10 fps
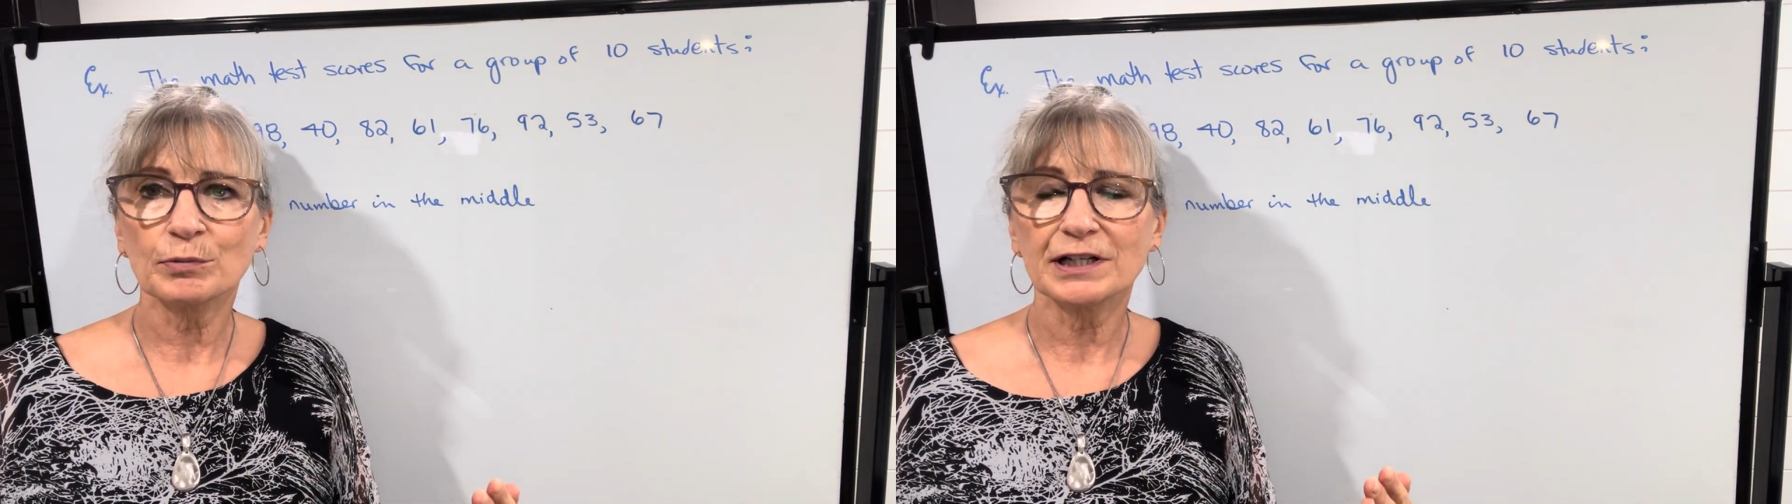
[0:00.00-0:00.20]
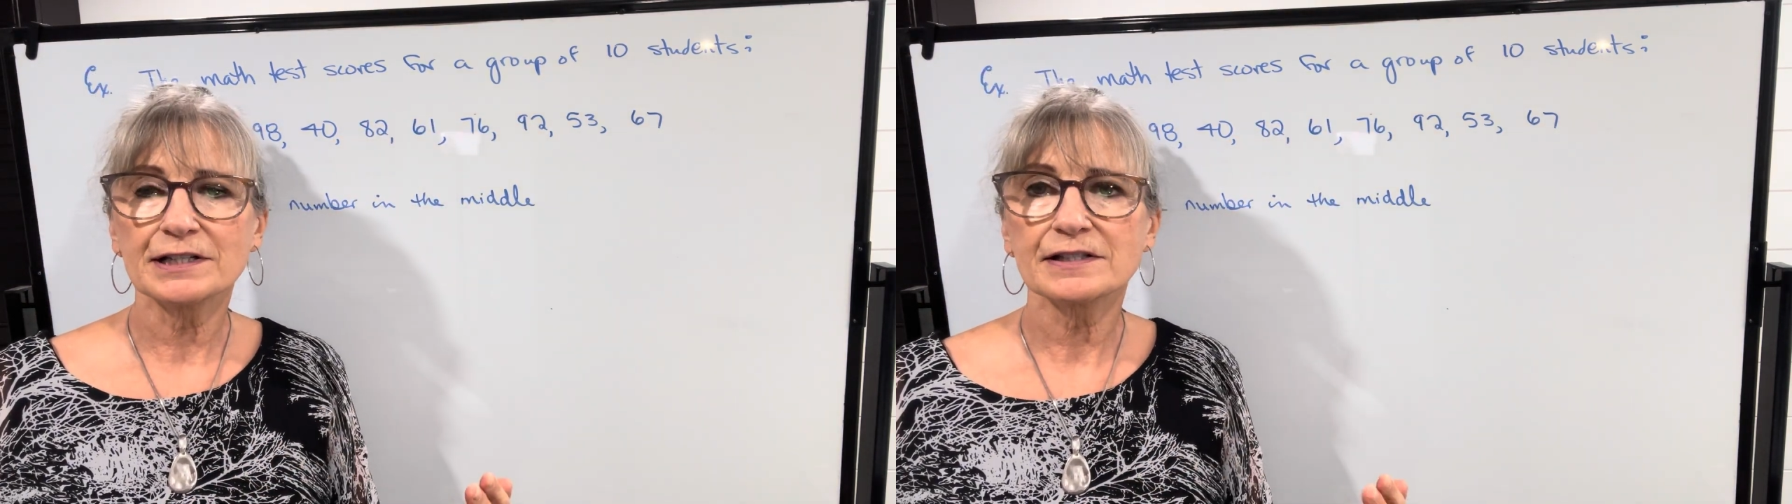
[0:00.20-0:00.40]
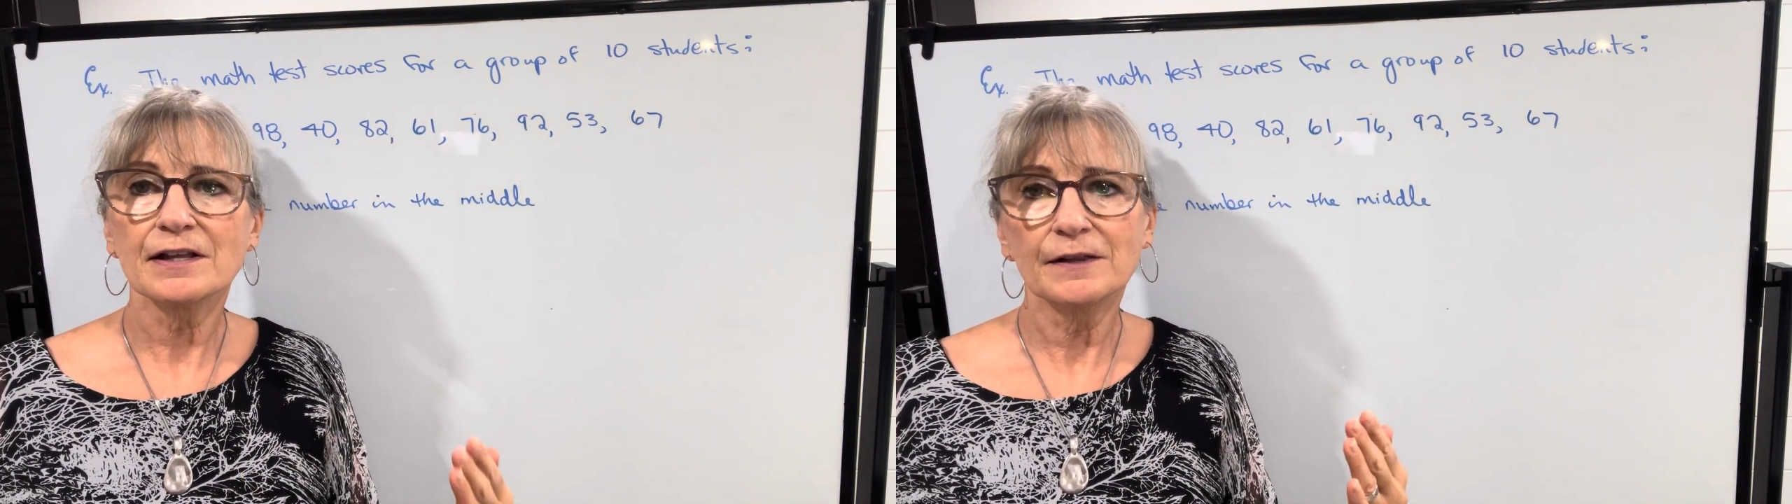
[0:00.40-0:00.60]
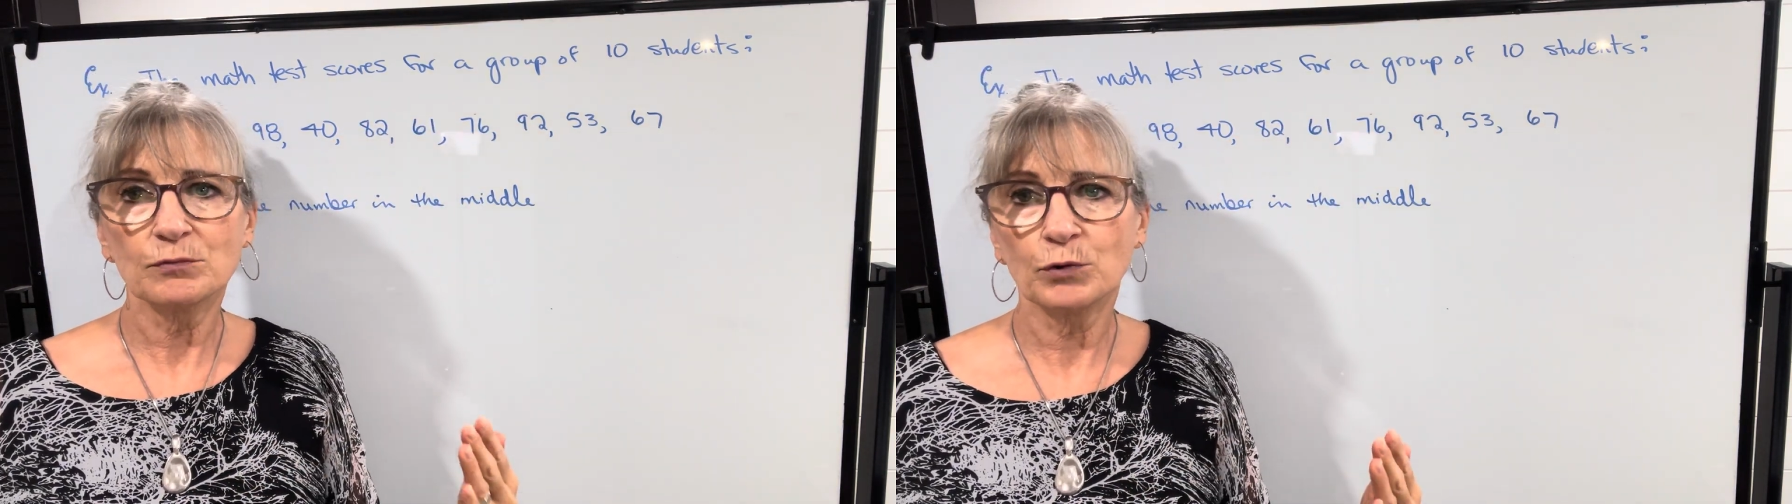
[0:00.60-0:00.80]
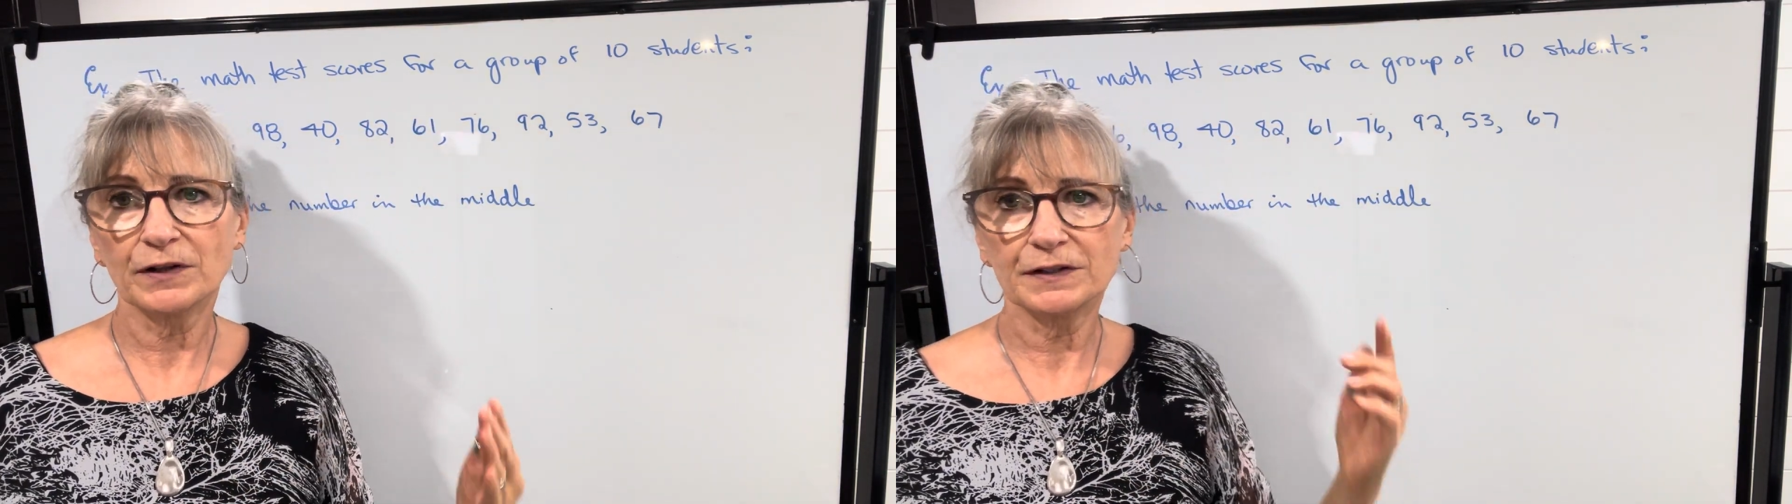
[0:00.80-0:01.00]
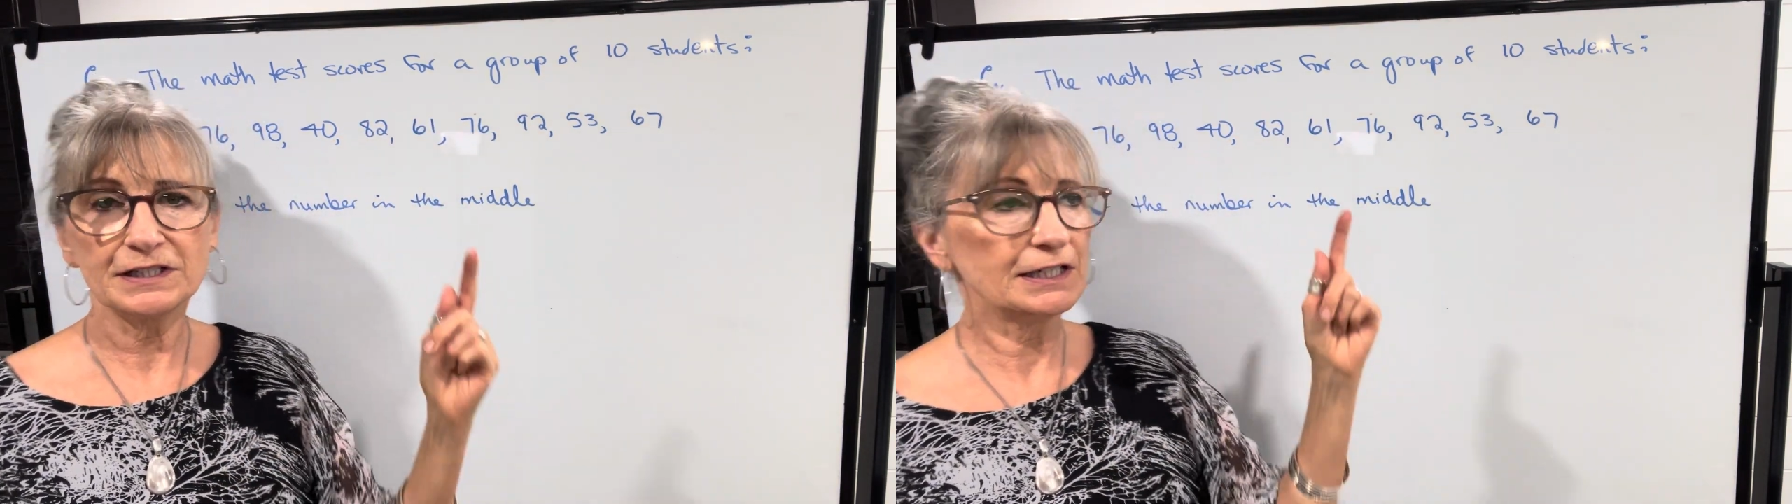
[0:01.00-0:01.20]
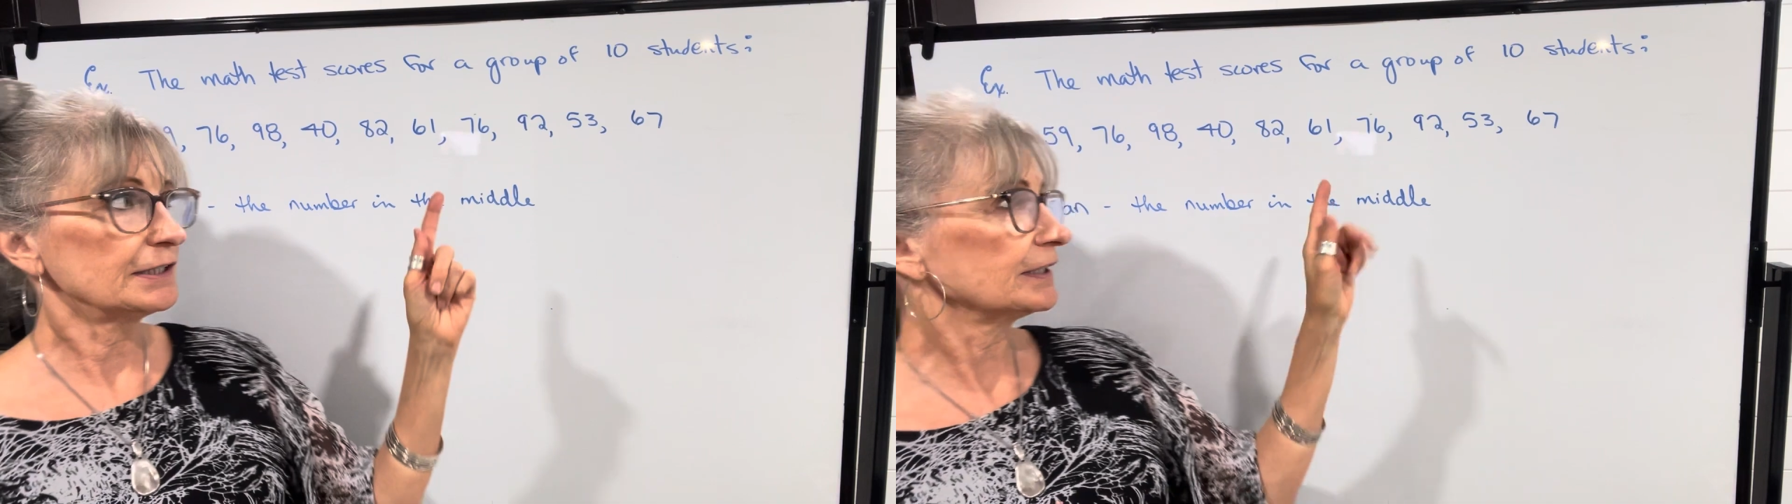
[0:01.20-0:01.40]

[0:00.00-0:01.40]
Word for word: place than what the data